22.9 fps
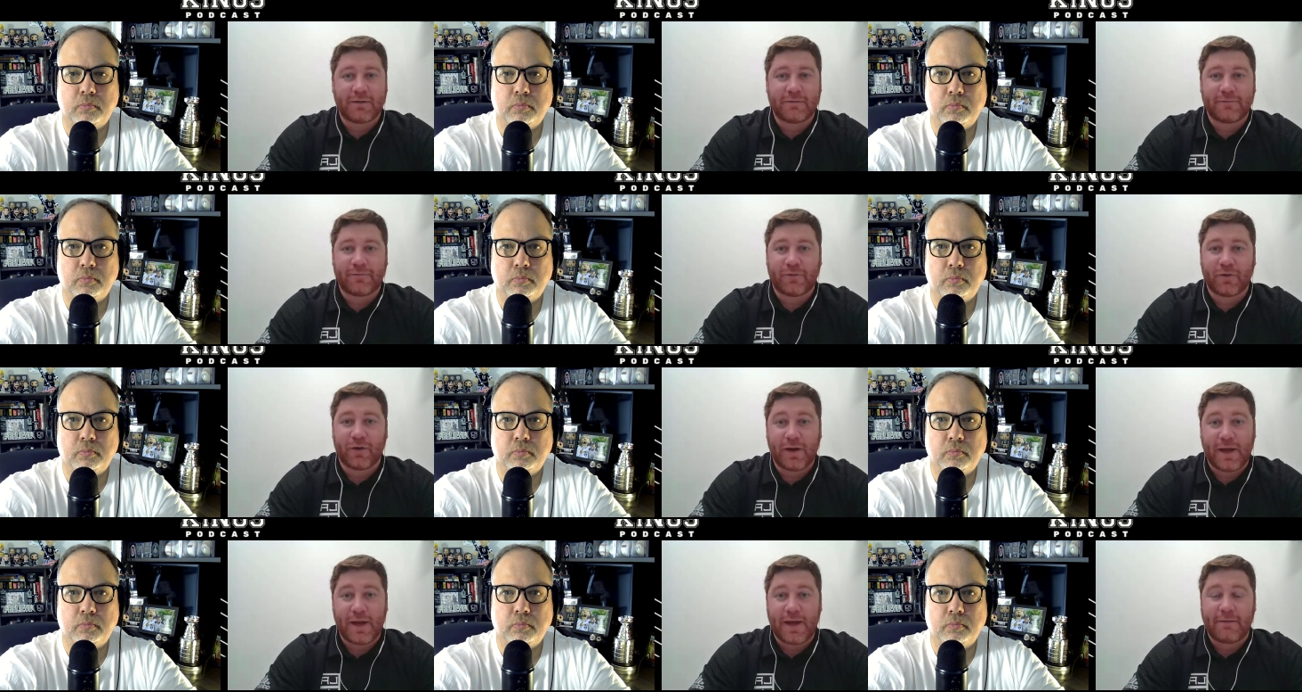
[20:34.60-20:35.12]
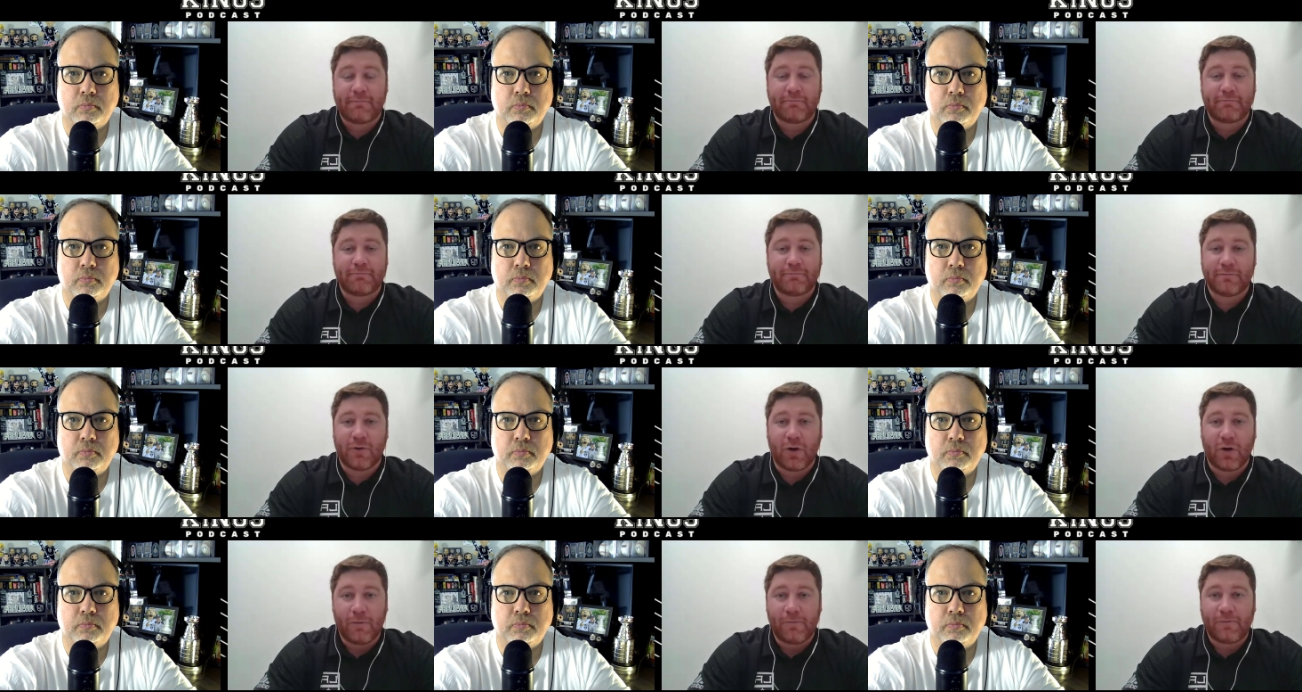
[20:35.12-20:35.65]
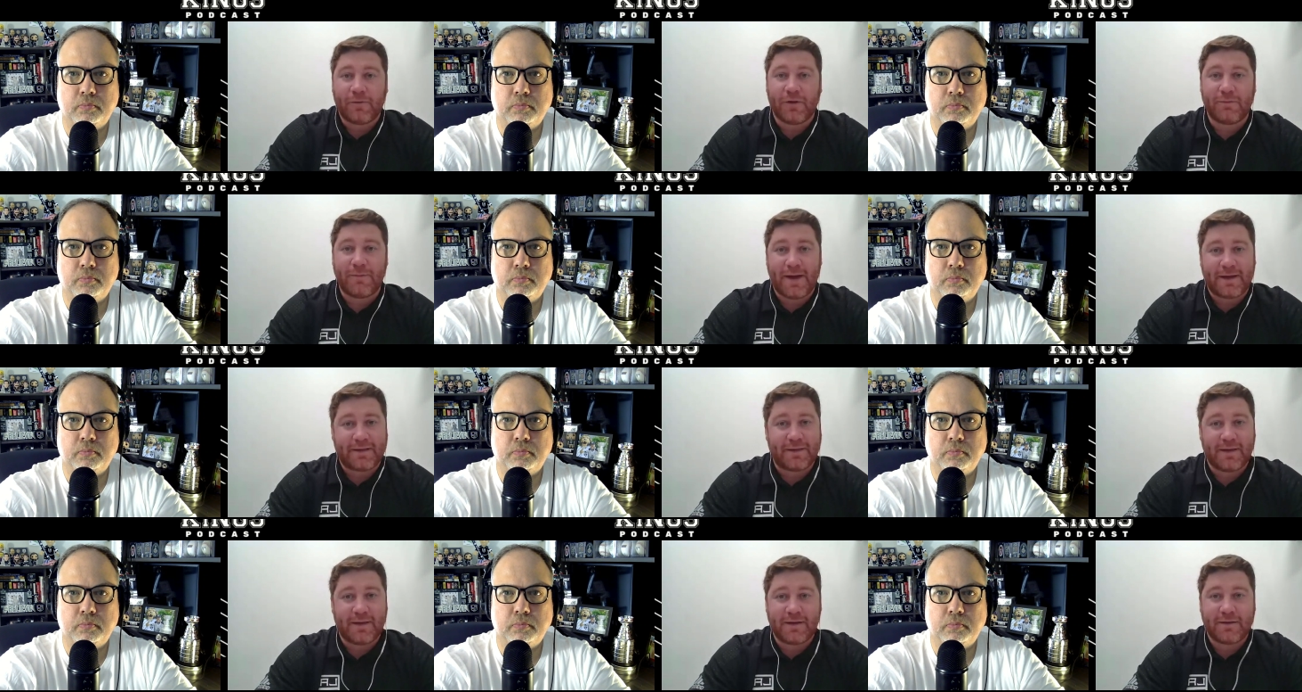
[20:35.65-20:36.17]
Speaker 1: And for him, hopefully
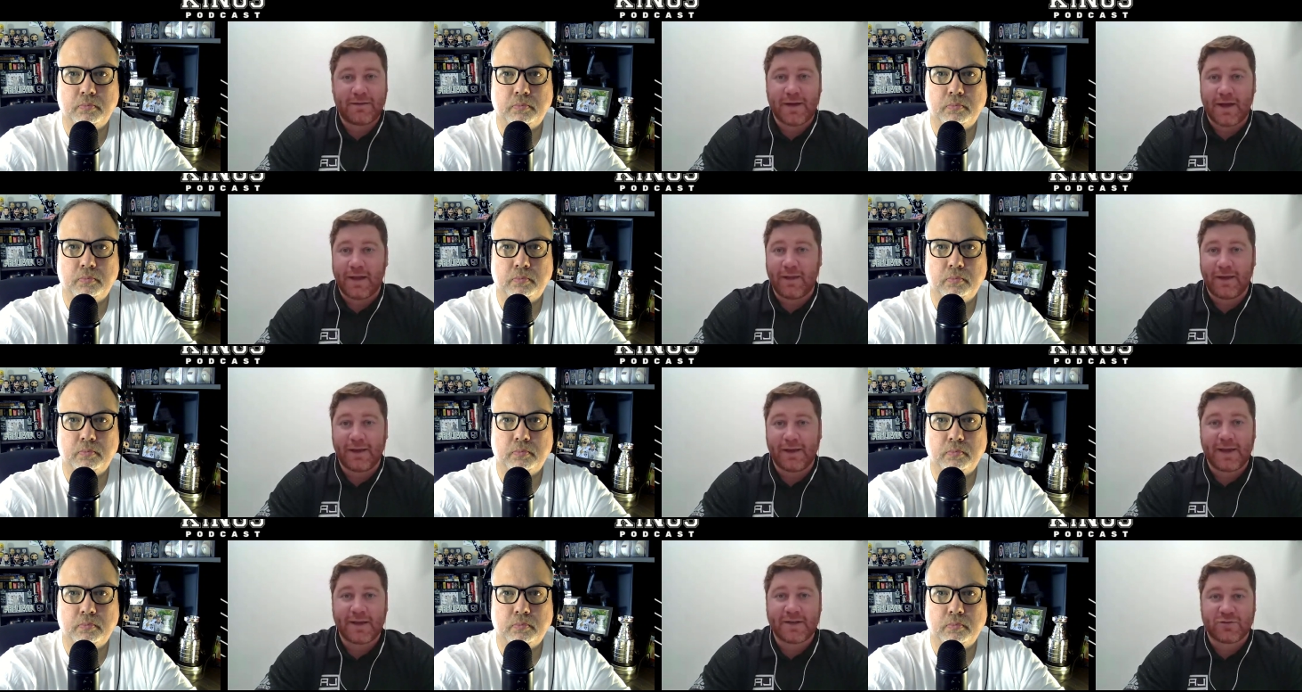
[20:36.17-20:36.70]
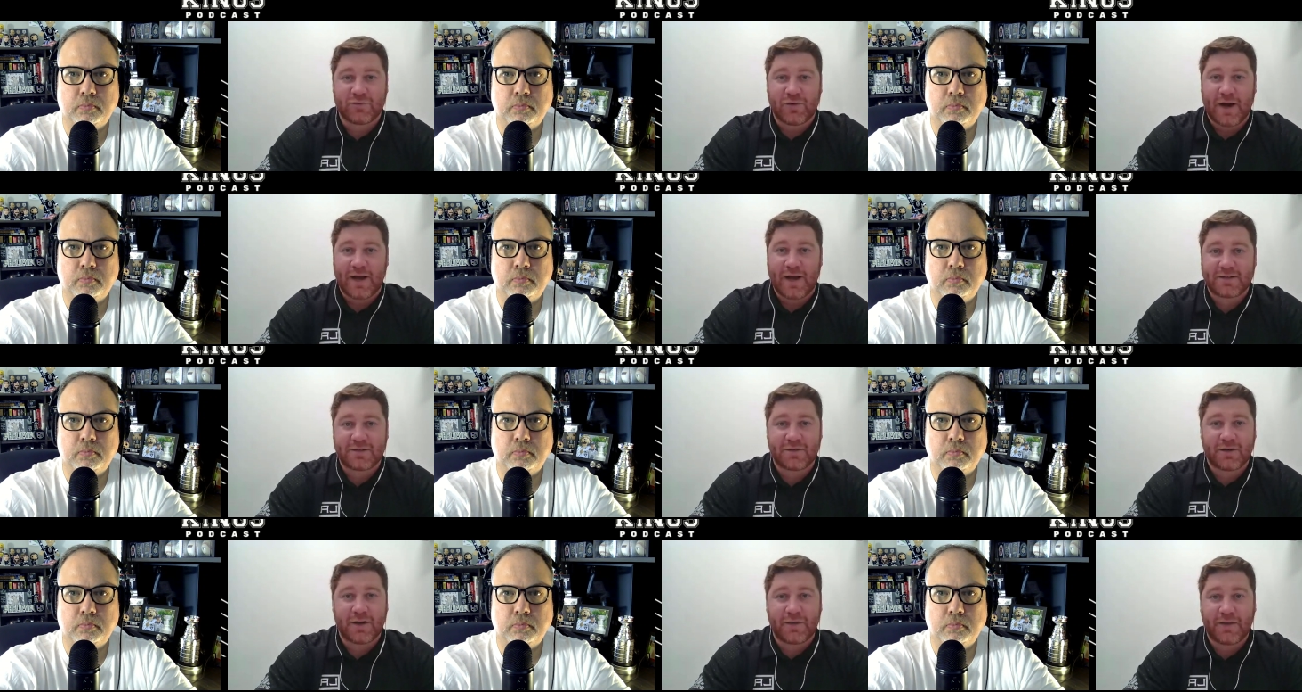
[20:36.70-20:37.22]
make the LA Kings roster.